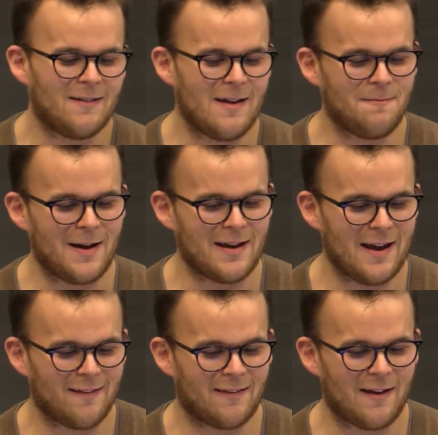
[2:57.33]
in many
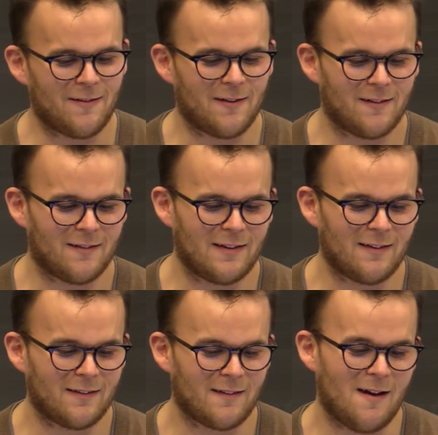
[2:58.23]
cases, I've heard
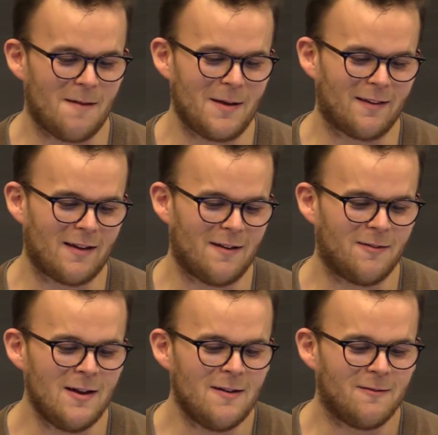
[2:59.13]
this comments
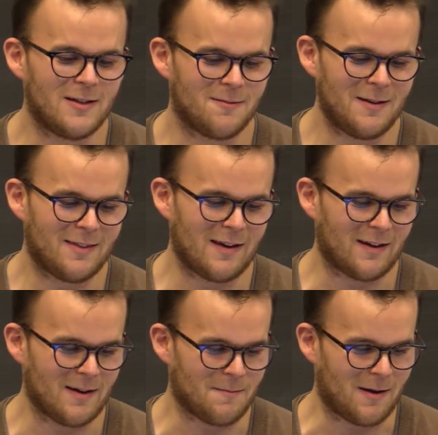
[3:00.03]
of, we should be
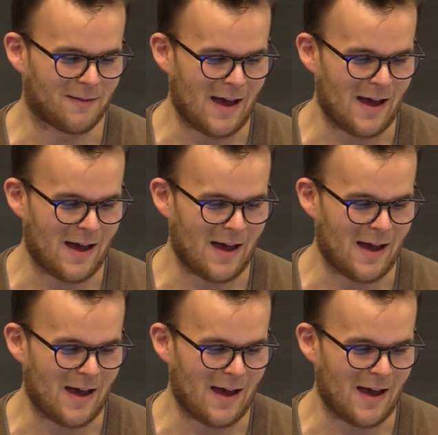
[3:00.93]
thinking about